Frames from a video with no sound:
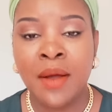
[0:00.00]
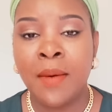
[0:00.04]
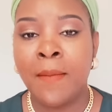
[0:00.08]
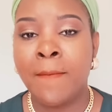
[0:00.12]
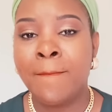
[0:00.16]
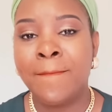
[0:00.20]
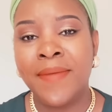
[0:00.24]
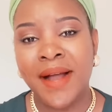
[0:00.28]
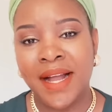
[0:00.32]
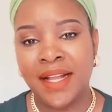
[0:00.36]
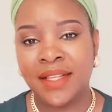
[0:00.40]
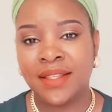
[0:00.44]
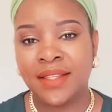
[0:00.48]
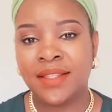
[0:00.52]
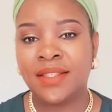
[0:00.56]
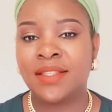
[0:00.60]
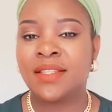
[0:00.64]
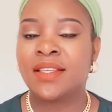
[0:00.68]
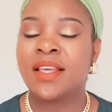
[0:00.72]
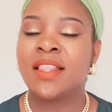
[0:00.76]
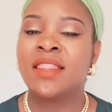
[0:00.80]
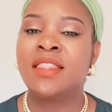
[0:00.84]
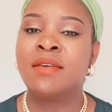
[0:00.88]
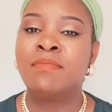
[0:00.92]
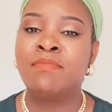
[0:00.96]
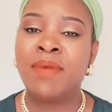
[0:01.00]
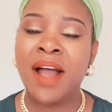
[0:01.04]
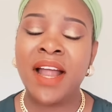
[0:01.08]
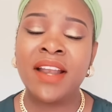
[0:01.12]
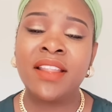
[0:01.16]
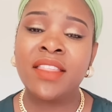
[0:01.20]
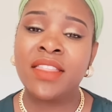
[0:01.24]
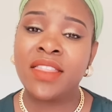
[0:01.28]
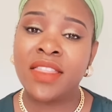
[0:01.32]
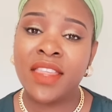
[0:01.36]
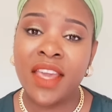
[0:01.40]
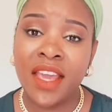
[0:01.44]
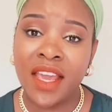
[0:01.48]
But the
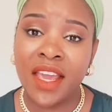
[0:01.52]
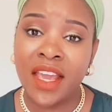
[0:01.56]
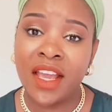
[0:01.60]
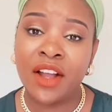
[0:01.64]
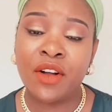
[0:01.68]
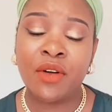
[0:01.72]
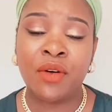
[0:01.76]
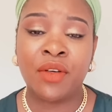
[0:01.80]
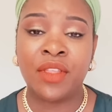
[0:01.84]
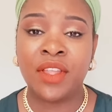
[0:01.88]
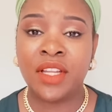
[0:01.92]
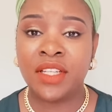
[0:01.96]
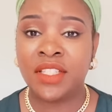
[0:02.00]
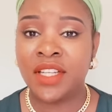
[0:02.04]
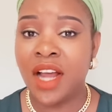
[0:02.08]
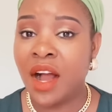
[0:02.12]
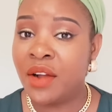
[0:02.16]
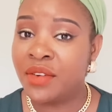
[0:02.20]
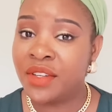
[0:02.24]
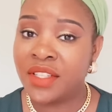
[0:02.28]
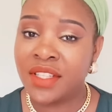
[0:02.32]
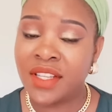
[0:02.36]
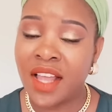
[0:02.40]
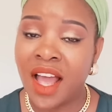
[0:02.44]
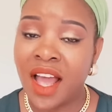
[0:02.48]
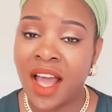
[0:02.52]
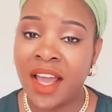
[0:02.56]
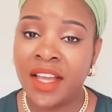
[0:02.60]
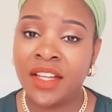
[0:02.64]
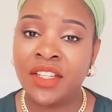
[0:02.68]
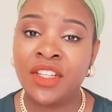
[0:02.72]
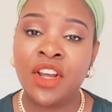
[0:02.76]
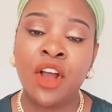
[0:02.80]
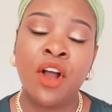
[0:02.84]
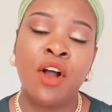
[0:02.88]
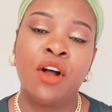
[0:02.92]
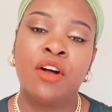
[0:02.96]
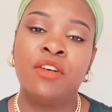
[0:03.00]
bad thing or the
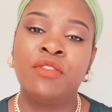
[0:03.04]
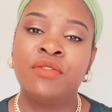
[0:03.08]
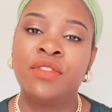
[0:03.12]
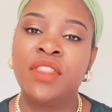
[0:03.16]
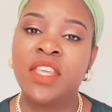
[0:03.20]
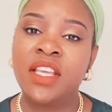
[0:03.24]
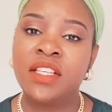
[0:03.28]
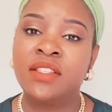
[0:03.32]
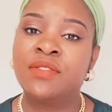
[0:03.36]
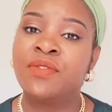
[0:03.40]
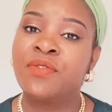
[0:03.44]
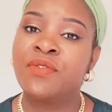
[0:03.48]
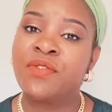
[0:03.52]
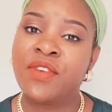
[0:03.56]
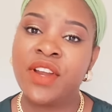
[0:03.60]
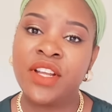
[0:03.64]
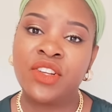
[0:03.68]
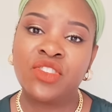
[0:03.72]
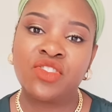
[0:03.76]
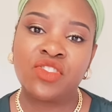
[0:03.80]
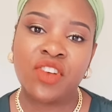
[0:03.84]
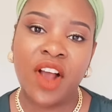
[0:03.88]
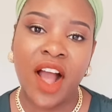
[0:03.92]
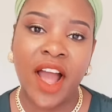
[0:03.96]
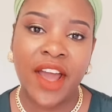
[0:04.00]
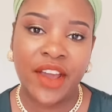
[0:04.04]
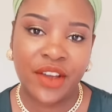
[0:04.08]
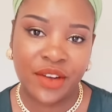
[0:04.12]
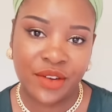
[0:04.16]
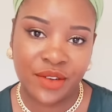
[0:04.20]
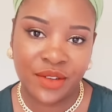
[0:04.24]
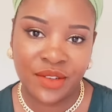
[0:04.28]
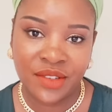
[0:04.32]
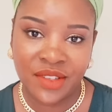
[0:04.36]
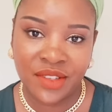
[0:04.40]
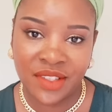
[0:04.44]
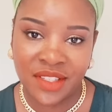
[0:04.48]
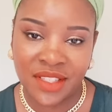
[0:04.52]
downside of these free
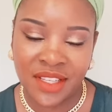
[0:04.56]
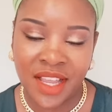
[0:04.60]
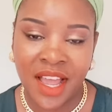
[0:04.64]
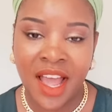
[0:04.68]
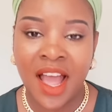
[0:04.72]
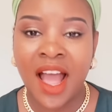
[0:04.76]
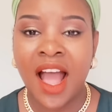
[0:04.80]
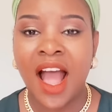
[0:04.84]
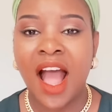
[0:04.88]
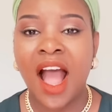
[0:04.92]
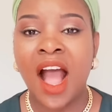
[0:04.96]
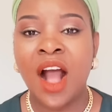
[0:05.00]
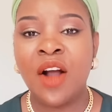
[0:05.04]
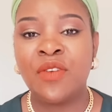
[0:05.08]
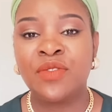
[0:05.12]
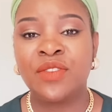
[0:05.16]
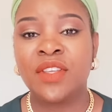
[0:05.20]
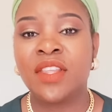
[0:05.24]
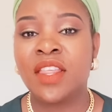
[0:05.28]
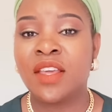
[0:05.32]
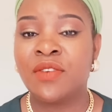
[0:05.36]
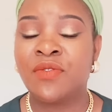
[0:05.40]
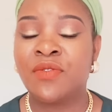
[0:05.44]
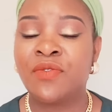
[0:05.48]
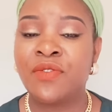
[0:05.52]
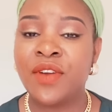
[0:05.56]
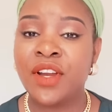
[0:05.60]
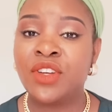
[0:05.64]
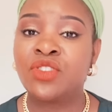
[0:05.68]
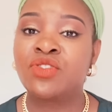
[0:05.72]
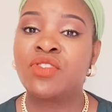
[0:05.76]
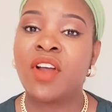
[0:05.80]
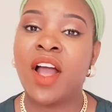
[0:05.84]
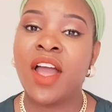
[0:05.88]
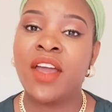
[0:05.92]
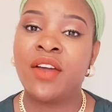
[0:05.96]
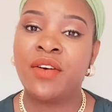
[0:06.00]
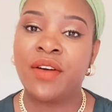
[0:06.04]
trials, after the free
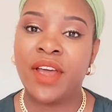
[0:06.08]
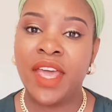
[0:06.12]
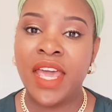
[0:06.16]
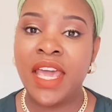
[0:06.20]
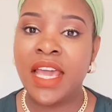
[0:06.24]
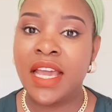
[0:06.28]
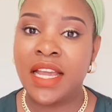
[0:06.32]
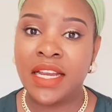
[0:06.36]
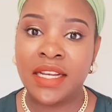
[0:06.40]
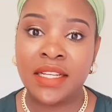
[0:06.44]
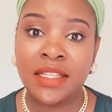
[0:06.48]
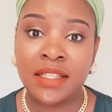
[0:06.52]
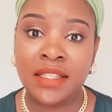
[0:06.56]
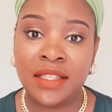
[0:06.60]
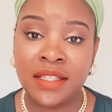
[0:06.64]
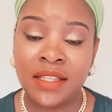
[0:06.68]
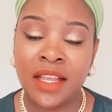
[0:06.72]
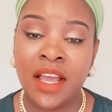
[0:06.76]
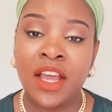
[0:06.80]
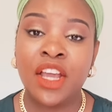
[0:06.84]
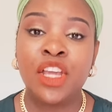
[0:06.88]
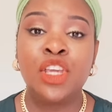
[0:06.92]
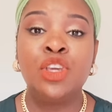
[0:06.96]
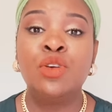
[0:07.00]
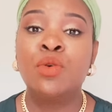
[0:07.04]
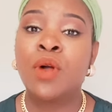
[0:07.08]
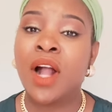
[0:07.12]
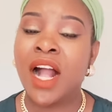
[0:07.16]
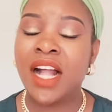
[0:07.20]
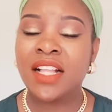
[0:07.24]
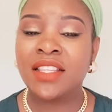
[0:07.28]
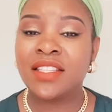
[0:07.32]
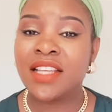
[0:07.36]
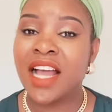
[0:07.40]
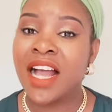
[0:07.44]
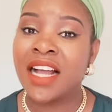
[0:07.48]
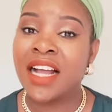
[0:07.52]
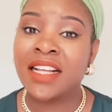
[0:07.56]
trial ends, you
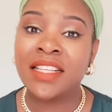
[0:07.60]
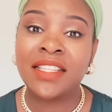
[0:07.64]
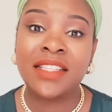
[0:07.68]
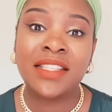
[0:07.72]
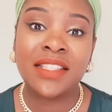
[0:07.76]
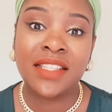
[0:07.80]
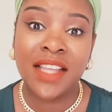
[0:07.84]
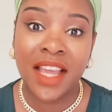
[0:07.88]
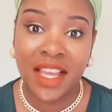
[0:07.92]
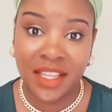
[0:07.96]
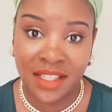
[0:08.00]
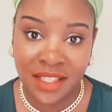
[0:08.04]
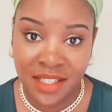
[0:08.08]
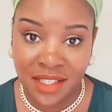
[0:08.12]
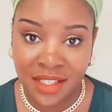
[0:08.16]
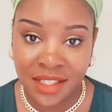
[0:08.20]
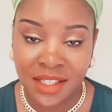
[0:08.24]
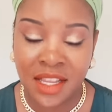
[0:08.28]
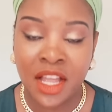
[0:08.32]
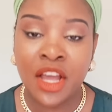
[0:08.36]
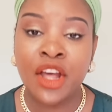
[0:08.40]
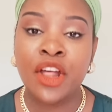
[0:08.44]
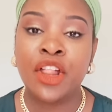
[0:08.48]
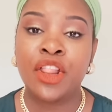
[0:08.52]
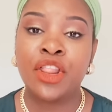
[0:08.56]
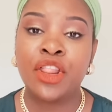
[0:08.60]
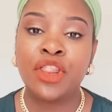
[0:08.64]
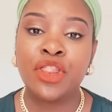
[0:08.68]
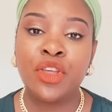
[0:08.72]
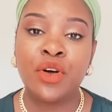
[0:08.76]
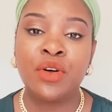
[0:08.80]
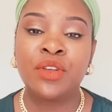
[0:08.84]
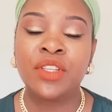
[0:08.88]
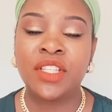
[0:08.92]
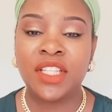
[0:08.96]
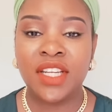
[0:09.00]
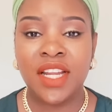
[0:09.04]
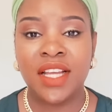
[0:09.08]
can't access
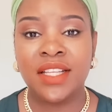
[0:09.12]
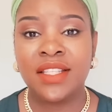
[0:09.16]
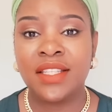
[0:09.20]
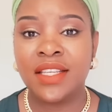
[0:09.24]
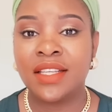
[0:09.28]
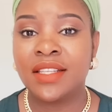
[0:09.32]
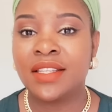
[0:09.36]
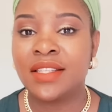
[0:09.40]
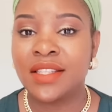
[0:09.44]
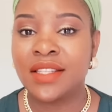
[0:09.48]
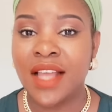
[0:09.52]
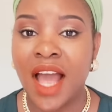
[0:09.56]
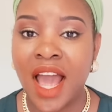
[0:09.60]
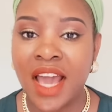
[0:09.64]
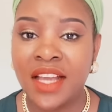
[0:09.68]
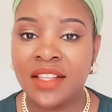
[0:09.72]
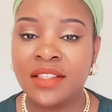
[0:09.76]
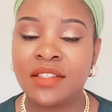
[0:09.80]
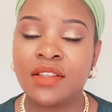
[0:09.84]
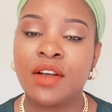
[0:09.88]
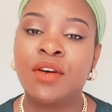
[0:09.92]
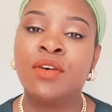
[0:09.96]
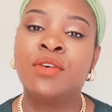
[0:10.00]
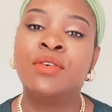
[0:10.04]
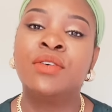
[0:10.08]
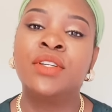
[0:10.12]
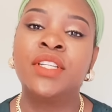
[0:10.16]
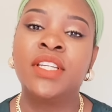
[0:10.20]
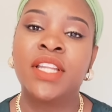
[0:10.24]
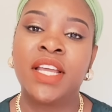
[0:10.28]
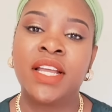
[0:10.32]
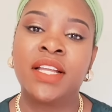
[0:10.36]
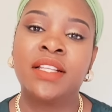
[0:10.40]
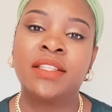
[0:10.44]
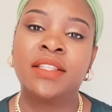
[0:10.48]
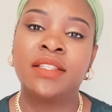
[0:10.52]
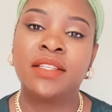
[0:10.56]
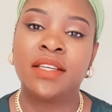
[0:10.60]
those dating sites or
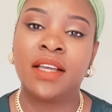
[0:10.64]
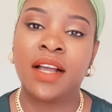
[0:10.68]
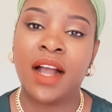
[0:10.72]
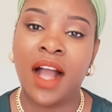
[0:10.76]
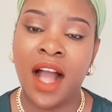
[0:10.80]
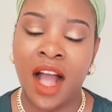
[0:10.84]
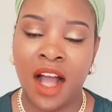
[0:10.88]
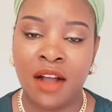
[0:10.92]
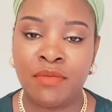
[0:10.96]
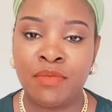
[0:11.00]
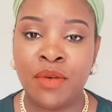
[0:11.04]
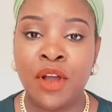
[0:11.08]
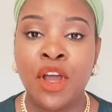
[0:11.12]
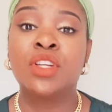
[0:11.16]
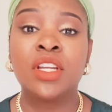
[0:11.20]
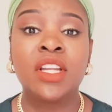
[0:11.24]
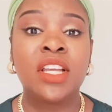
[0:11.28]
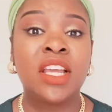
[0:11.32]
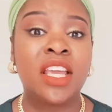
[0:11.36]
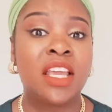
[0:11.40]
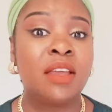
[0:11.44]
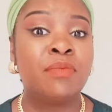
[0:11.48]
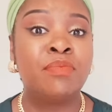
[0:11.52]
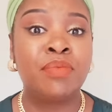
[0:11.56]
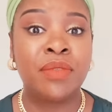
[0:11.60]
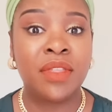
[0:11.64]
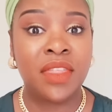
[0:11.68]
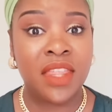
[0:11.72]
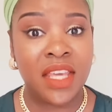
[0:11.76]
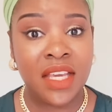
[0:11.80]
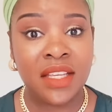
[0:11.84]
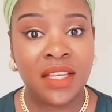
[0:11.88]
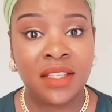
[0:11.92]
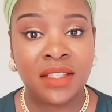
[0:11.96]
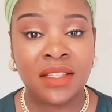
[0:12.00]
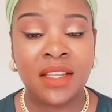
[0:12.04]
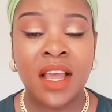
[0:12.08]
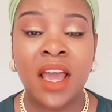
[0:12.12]
dating app. Keep
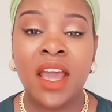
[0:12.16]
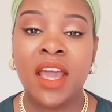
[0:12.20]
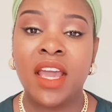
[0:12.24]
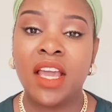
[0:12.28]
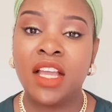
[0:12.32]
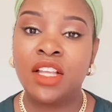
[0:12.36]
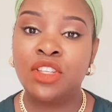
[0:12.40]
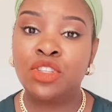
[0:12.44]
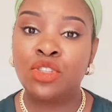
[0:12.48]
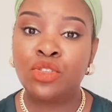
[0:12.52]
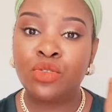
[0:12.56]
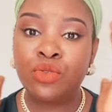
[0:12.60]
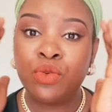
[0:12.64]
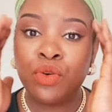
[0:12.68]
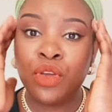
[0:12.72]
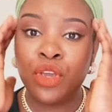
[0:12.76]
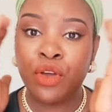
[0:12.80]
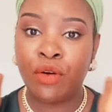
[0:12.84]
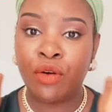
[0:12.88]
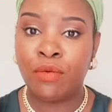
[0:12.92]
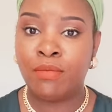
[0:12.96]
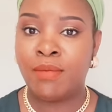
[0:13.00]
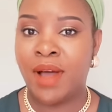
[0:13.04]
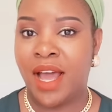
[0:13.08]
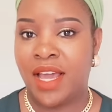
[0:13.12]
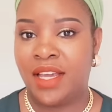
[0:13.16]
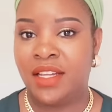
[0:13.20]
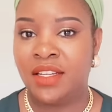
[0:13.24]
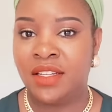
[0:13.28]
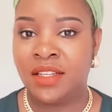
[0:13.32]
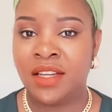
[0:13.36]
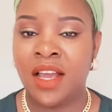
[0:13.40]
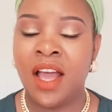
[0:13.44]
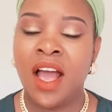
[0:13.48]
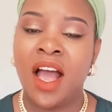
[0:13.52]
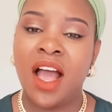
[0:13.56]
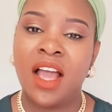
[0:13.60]
this into your mind.